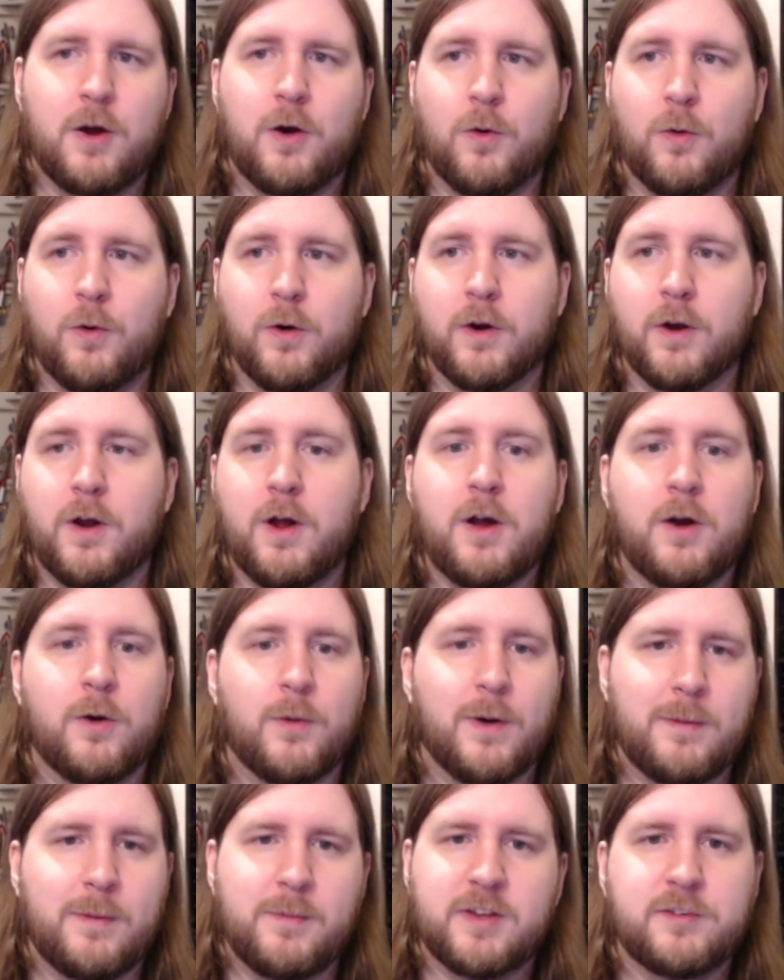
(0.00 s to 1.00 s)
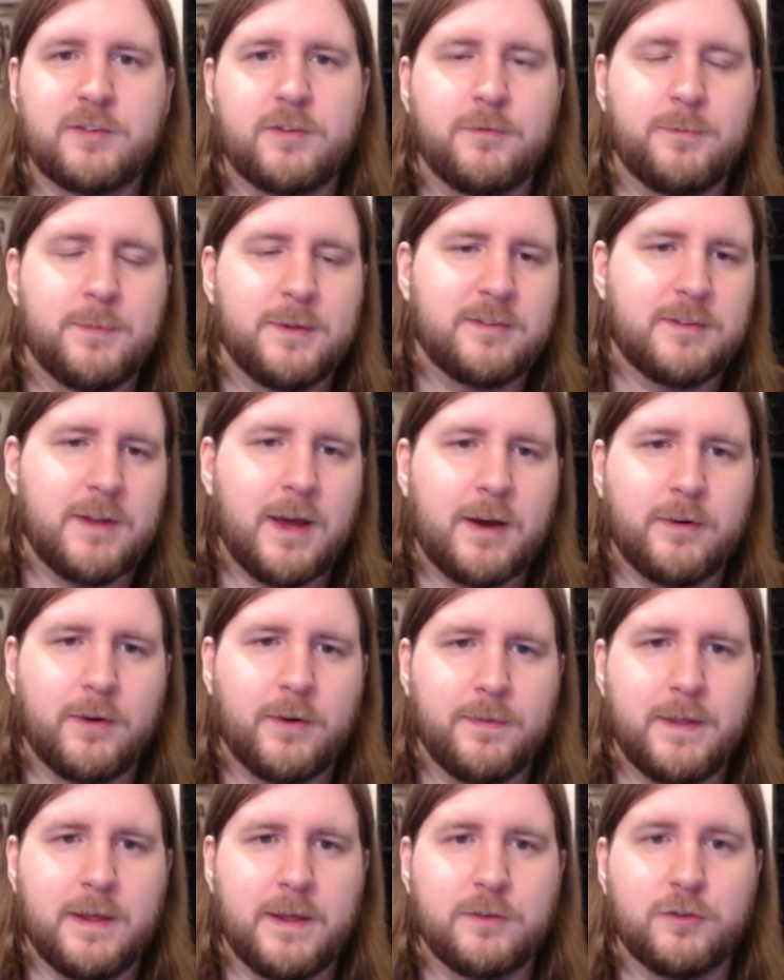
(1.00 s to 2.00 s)
Or, oh, I must have missed out
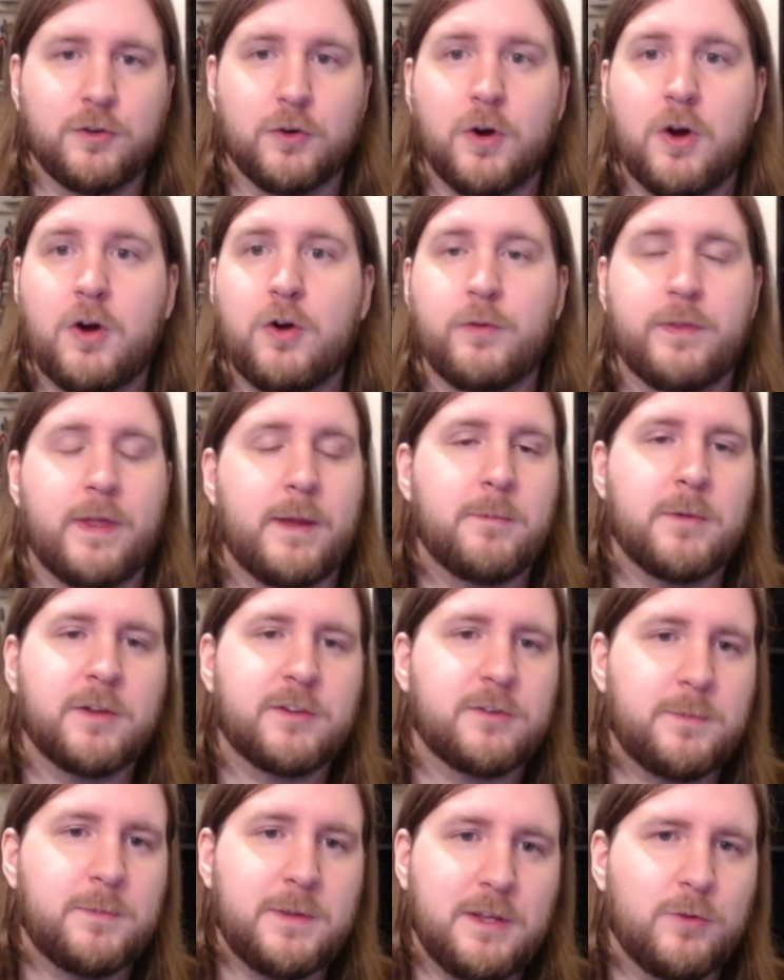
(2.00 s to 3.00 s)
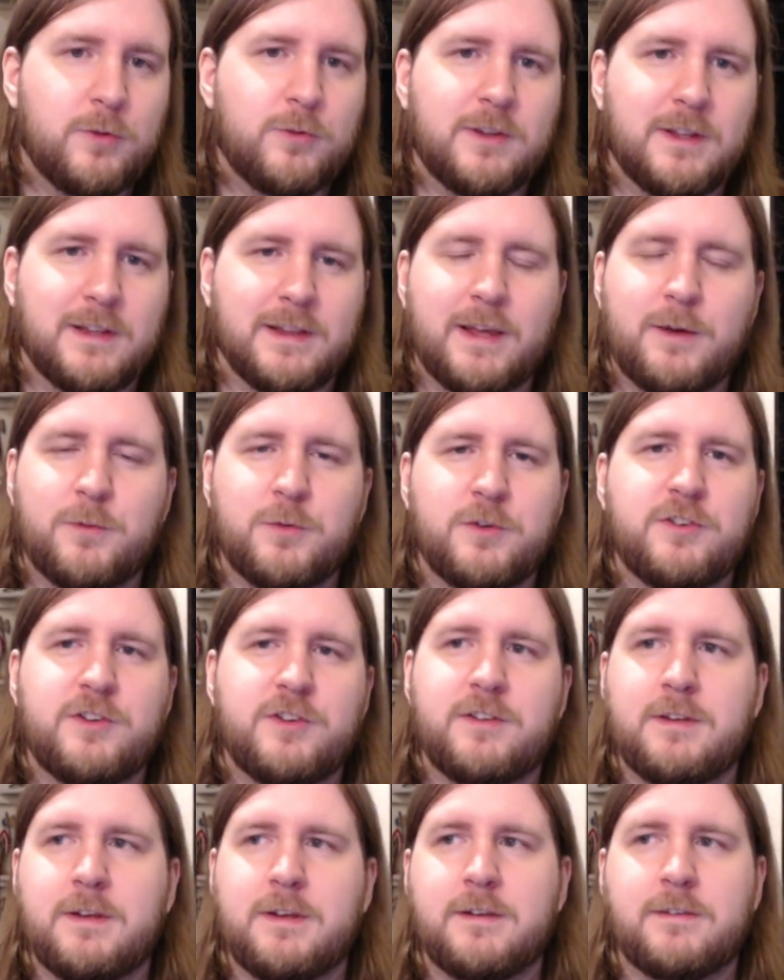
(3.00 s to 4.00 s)
on this. Or, oh, they must be using, like when
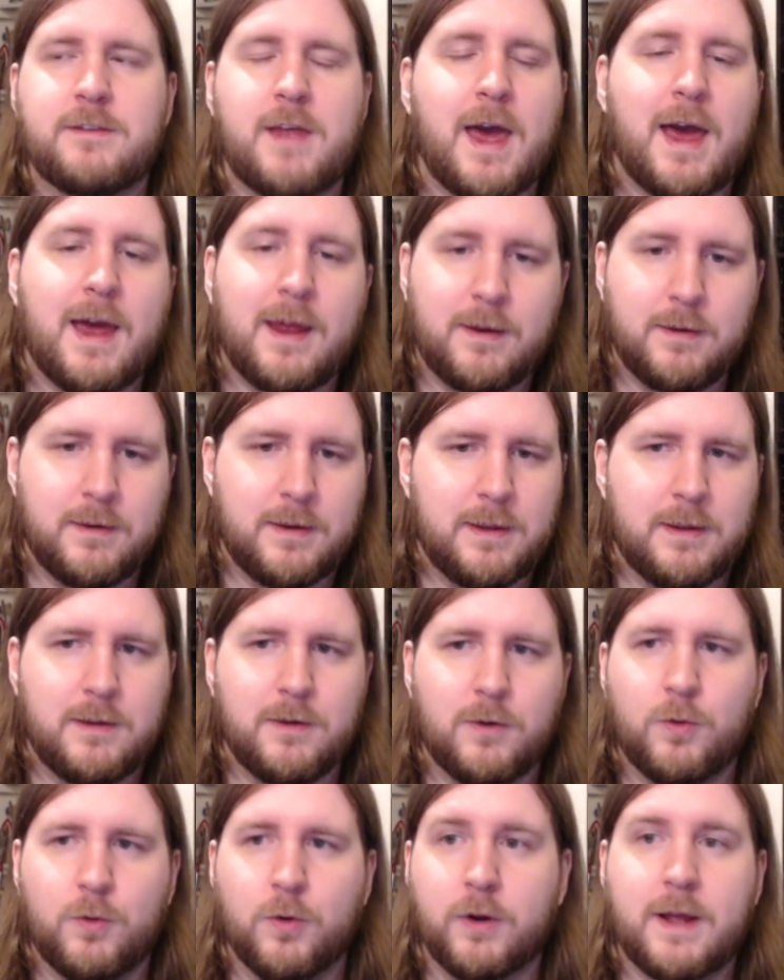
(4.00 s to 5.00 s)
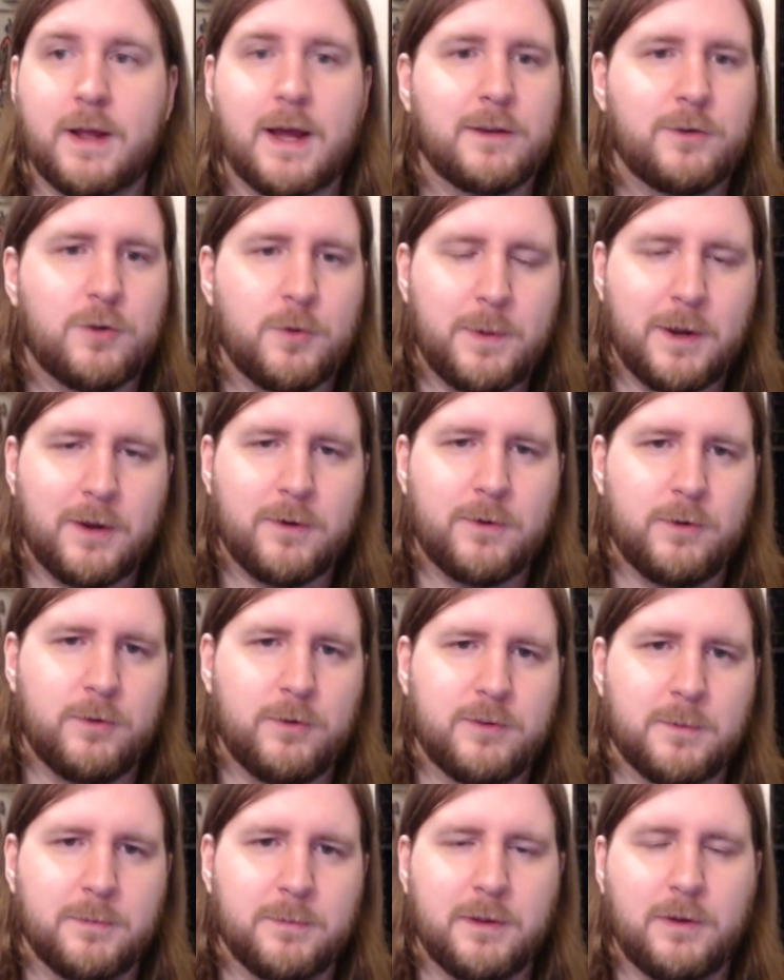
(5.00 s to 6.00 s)
she sees Agni or God Kubera do
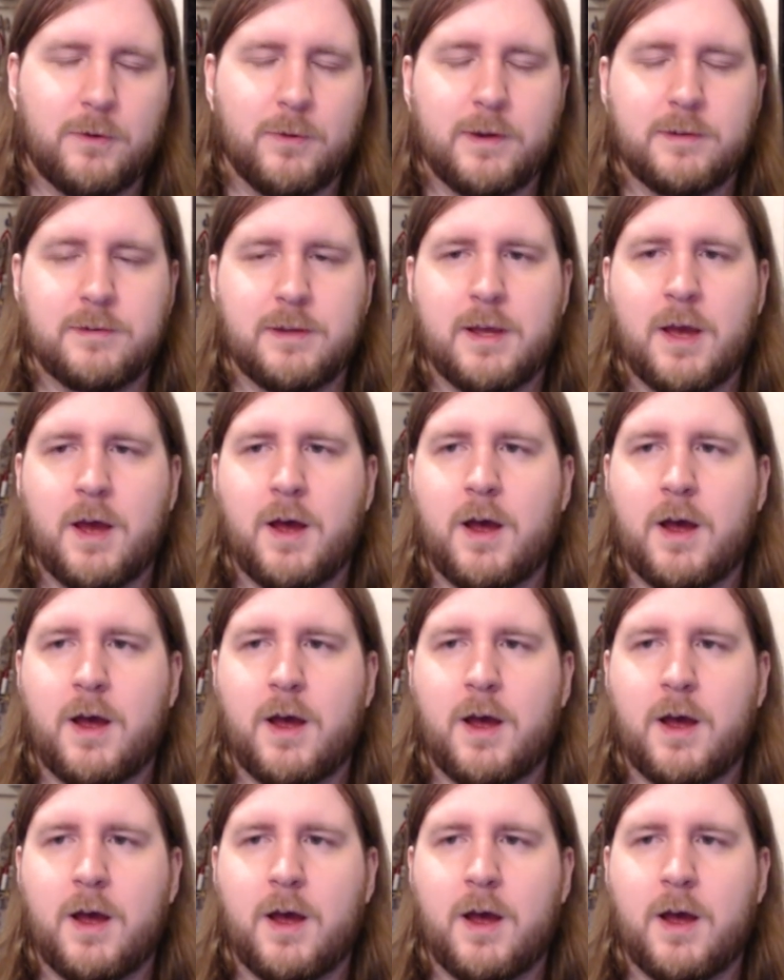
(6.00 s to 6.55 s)
something crazy,